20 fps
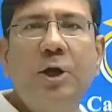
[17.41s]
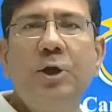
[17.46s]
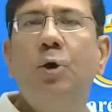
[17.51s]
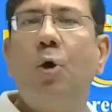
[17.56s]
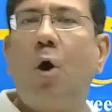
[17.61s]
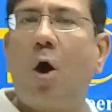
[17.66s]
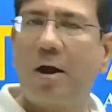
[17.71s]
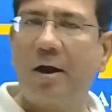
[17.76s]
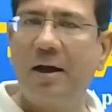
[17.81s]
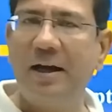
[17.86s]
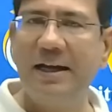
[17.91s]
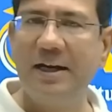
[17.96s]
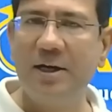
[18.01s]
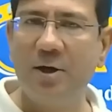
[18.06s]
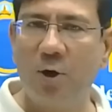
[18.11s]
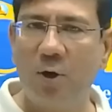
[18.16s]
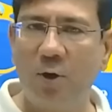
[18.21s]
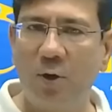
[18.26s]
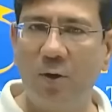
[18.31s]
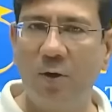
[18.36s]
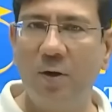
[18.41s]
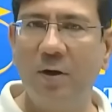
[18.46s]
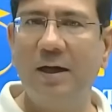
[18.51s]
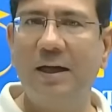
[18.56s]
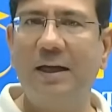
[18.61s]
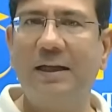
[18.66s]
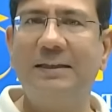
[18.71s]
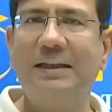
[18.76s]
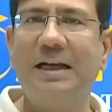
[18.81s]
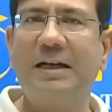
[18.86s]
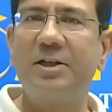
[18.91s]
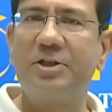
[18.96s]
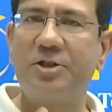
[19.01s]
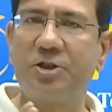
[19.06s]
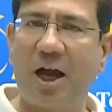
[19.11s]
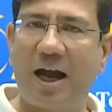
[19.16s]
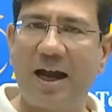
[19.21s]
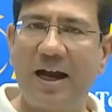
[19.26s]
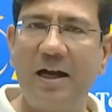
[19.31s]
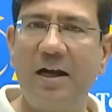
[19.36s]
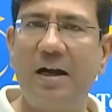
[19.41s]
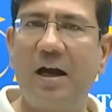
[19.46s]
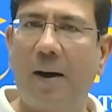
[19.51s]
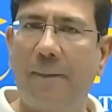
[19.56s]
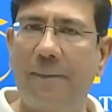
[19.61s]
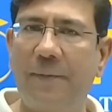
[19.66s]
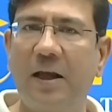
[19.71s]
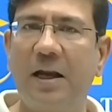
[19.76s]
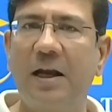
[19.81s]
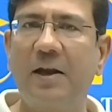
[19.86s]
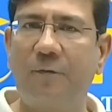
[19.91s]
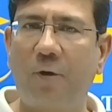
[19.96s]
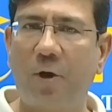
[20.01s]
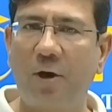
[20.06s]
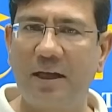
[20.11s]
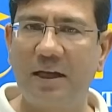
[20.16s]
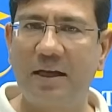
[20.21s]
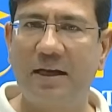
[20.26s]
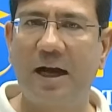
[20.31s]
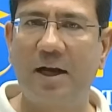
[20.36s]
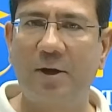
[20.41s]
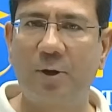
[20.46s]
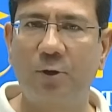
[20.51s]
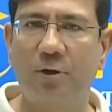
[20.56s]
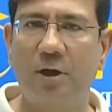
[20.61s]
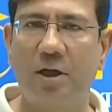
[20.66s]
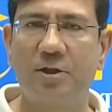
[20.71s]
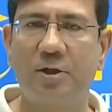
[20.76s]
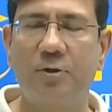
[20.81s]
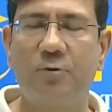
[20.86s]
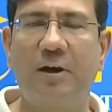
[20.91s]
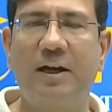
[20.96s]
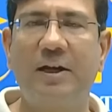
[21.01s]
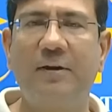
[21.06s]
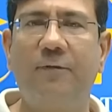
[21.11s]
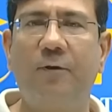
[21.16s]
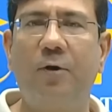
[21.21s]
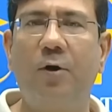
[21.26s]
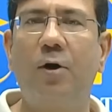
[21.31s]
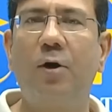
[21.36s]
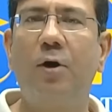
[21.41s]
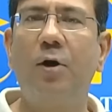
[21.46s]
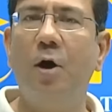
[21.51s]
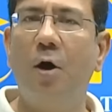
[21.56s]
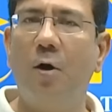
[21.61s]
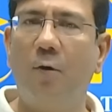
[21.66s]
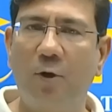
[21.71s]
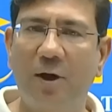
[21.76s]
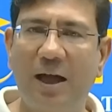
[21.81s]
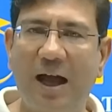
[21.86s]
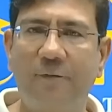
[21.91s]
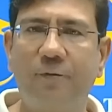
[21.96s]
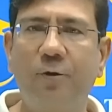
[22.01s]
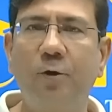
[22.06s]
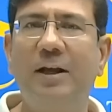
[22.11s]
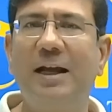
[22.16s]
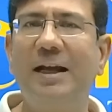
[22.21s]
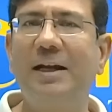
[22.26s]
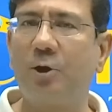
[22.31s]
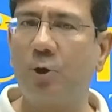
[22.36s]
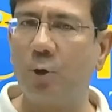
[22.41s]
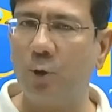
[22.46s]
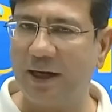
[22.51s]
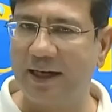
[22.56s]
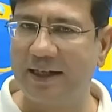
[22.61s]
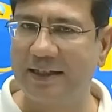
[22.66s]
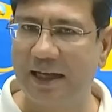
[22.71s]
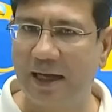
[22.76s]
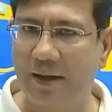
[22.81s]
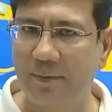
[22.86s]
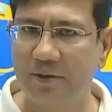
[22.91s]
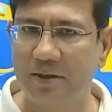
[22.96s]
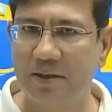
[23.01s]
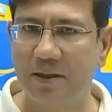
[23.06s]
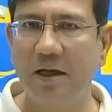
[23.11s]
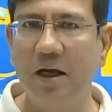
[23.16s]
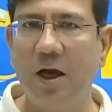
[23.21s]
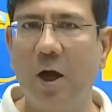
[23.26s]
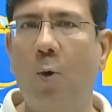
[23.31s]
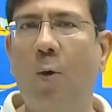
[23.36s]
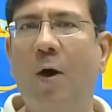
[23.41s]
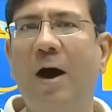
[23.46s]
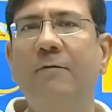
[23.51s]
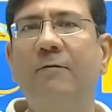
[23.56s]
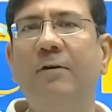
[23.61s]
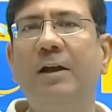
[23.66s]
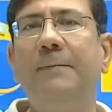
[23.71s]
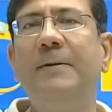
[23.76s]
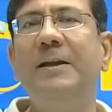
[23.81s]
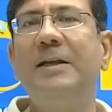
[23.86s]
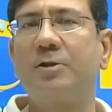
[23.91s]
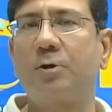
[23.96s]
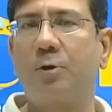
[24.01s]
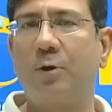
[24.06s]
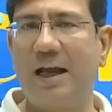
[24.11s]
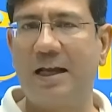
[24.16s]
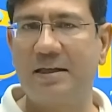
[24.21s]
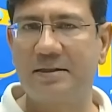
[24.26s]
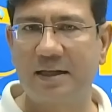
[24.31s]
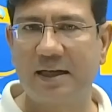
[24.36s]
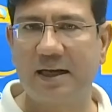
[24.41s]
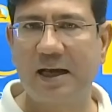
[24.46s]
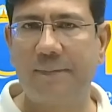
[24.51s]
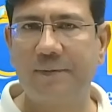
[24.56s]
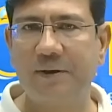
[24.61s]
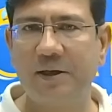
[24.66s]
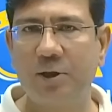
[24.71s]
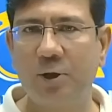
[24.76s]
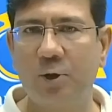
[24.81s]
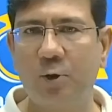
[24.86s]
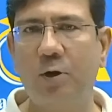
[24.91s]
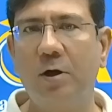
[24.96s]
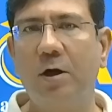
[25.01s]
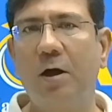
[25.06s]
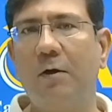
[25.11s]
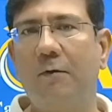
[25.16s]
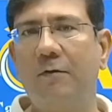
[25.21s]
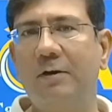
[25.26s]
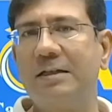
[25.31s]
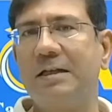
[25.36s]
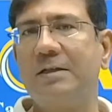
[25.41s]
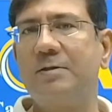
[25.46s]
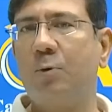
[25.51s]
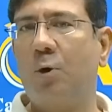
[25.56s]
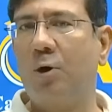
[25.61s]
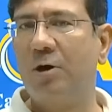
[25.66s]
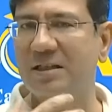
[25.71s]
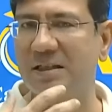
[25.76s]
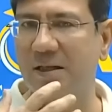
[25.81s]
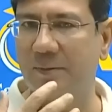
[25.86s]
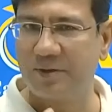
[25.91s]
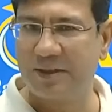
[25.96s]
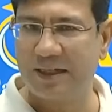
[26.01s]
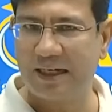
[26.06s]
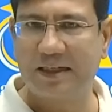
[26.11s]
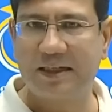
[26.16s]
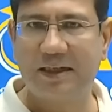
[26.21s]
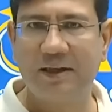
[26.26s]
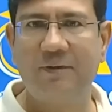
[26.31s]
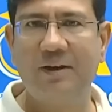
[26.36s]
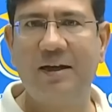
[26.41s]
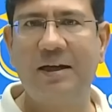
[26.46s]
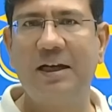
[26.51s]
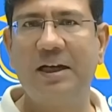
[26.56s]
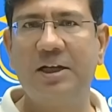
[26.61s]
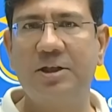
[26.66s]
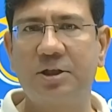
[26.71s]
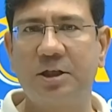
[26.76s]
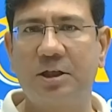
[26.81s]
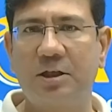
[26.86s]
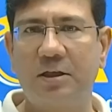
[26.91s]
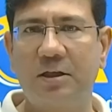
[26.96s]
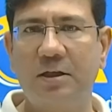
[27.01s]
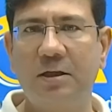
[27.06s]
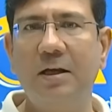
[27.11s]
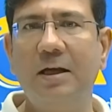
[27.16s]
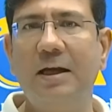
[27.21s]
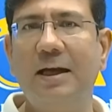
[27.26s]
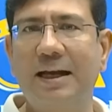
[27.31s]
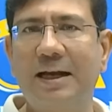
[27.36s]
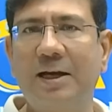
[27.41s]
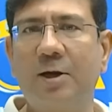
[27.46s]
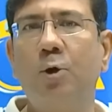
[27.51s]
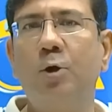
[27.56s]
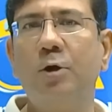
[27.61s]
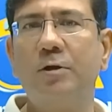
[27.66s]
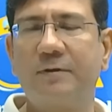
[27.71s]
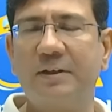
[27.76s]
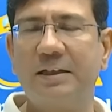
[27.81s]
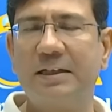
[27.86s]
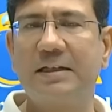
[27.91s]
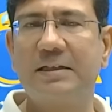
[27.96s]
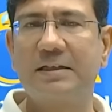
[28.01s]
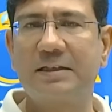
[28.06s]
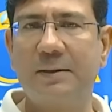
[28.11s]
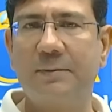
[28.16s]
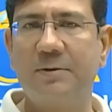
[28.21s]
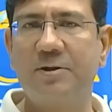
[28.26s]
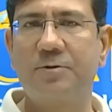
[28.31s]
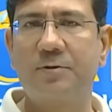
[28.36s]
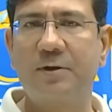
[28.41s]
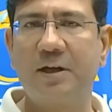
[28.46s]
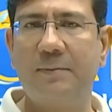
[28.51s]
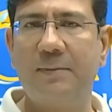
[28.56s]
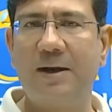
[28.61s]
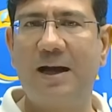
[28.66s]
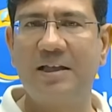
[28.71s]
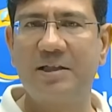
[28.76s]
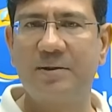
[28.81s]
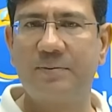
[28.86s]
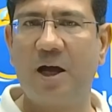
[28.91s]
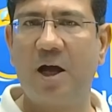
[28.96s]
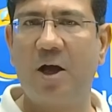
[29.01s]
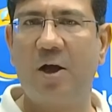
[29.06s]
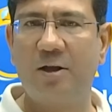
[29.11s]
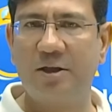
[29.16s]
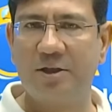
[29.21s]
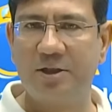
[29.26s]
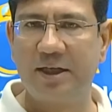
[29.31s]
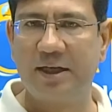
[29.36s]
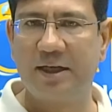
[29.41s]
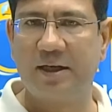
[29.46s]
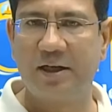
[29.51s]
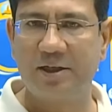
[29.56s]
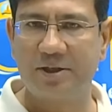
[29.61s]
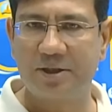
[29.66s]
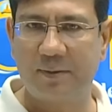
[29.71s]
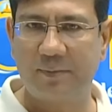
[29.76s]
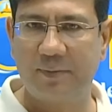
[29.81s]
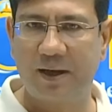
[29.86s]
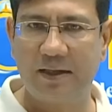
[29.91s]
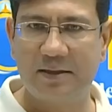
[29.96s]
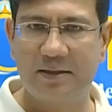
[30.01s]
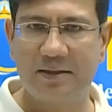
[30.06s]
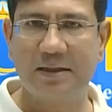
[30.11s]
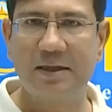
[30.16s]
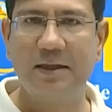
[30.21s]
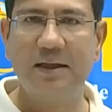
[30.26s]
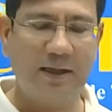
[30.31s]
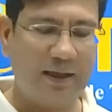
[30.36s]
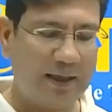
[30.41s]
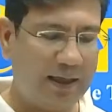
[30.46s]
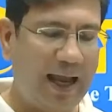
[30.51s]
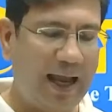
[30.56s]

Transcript: You already know that a child appearing for TCAT 2024 would have to take two exams. One will be Scholastic Aptitude, which is more subjective in nature, includes physics, chemistry, maths, biology, English and maths.